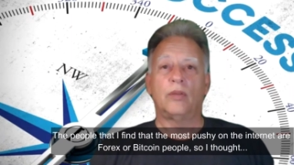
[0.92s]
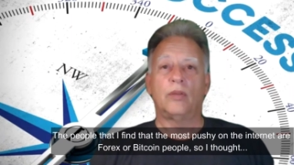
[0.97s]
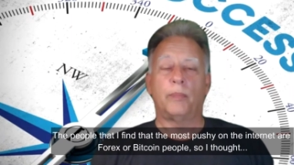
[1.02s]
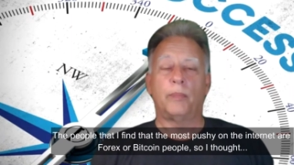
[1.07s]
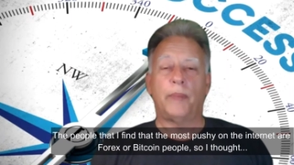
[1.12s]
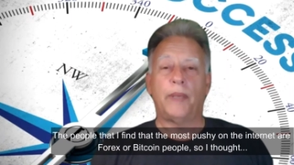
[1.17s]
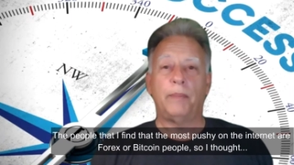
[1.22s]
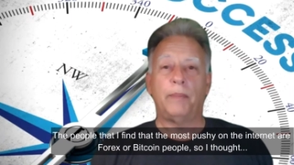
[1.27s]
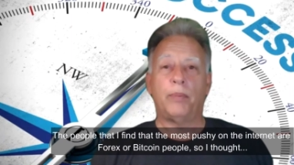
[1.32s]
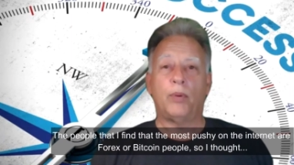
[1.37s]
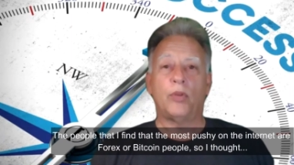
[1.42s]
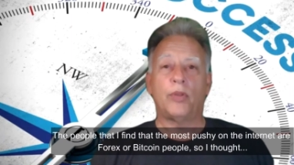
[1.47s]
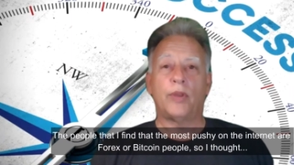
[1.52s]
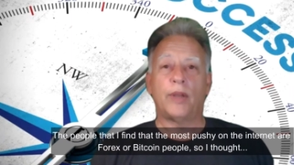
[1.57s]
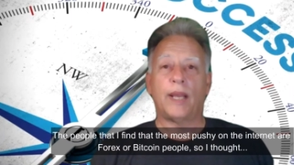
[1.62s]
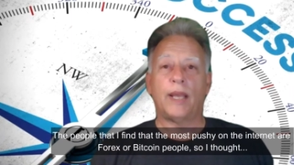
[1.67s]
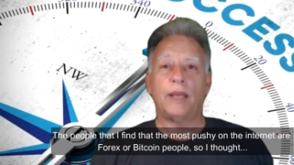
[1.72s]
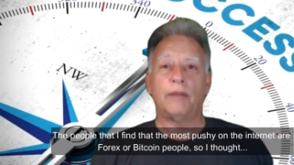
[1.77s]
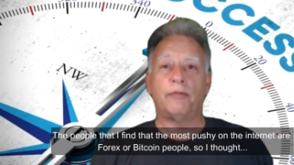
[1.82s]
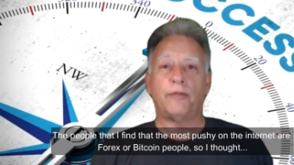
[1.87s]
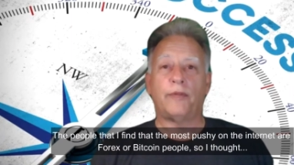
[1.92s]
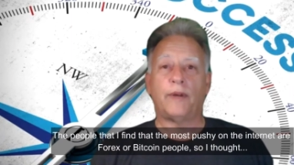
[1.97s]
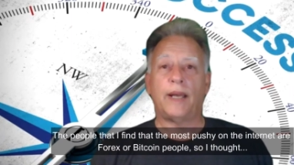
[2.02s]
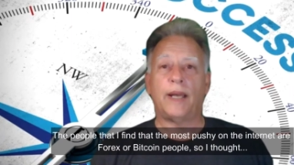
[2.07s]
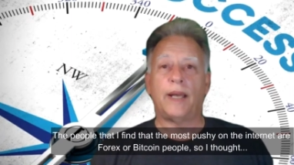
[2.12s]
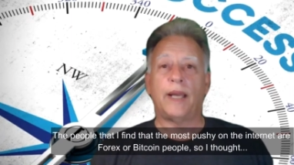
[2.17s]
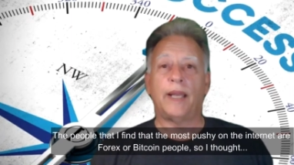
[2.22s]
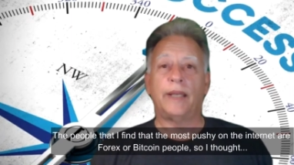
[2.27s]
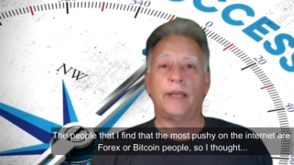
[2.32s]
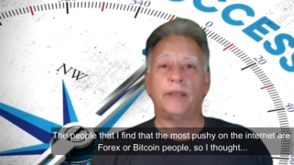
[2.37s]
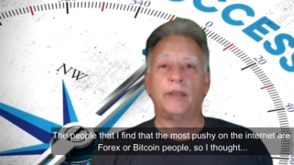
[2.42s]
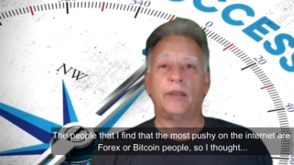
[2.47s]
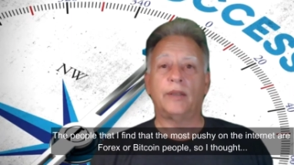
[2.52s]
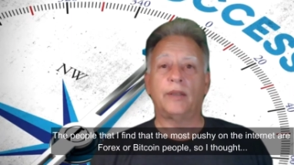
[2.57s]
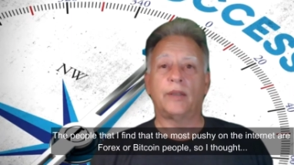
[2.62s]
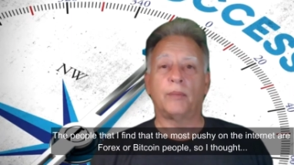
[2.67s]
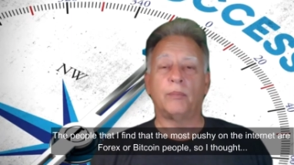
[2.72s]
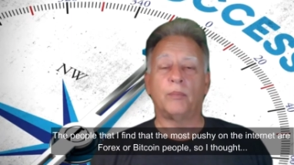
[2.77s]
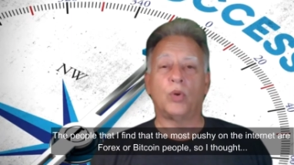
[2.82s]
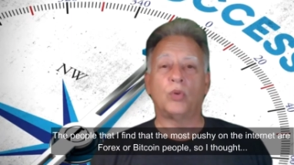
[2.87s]
The people that I find
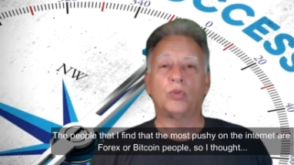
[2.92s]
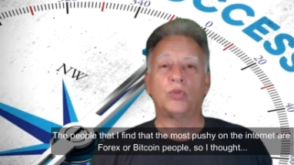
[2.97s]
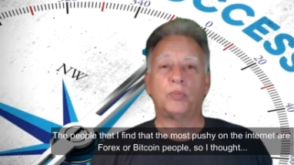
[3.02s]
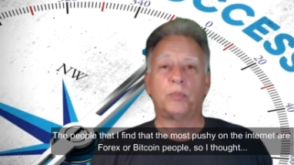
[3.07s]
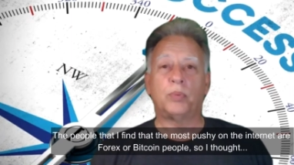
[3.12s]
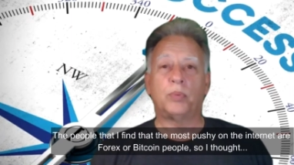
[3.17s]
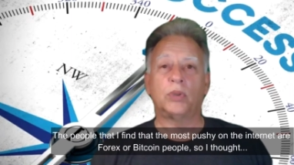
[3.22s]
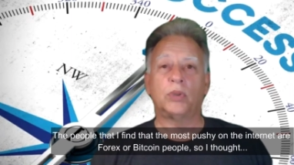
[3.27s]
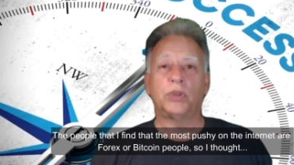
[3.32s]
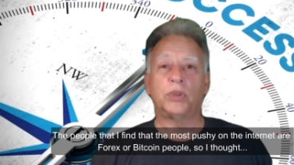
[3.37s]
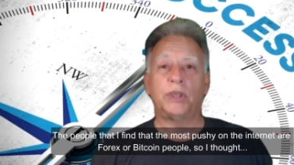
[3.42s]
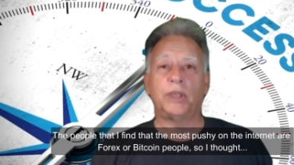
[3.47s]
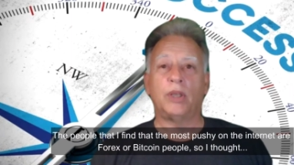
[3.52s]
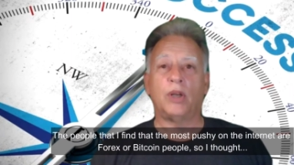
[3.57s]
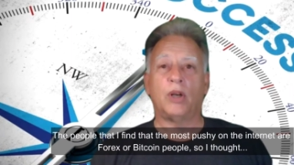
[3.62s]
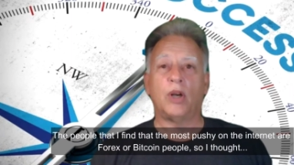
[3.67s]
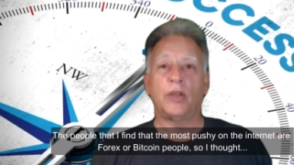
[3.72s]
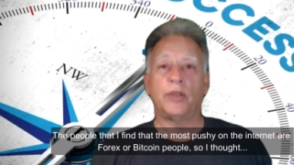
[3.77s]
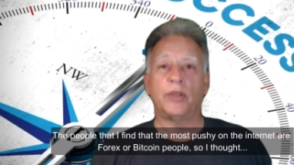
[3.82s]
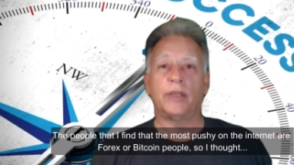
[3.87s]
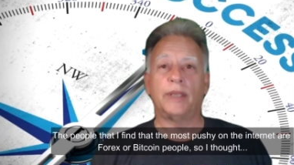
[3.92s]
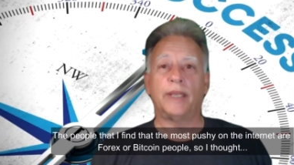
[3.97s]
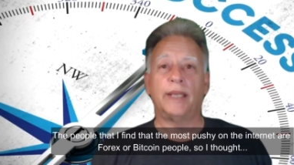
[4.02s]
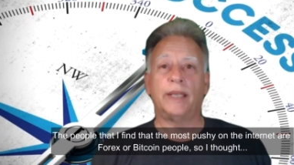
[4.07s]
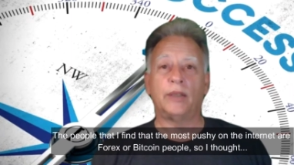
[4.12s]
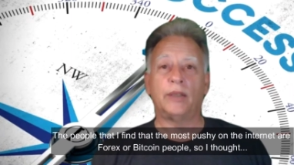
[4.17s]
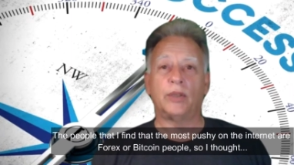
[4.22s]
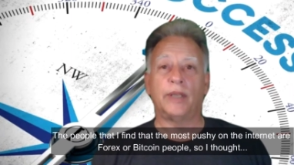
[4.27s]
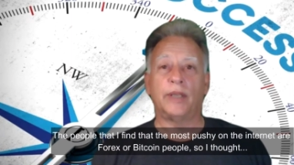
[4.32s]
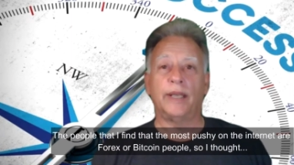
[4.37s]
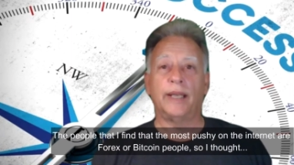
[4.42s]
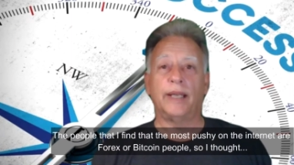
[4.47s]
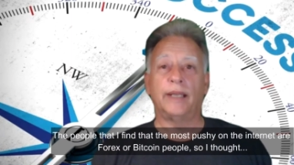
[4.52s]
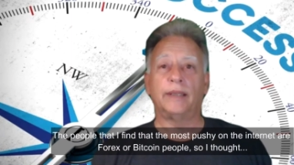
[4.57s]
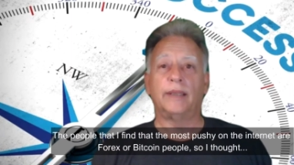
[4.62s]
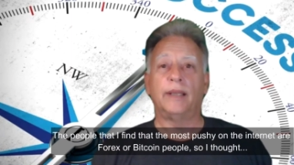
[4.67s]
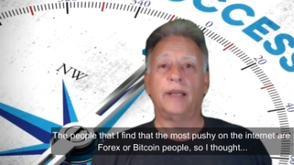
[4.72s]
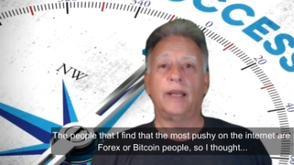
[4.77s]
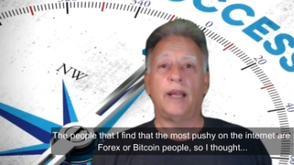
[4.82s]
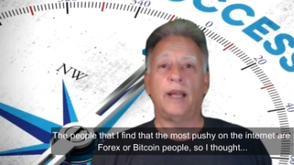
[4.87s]
the most pushy on the internet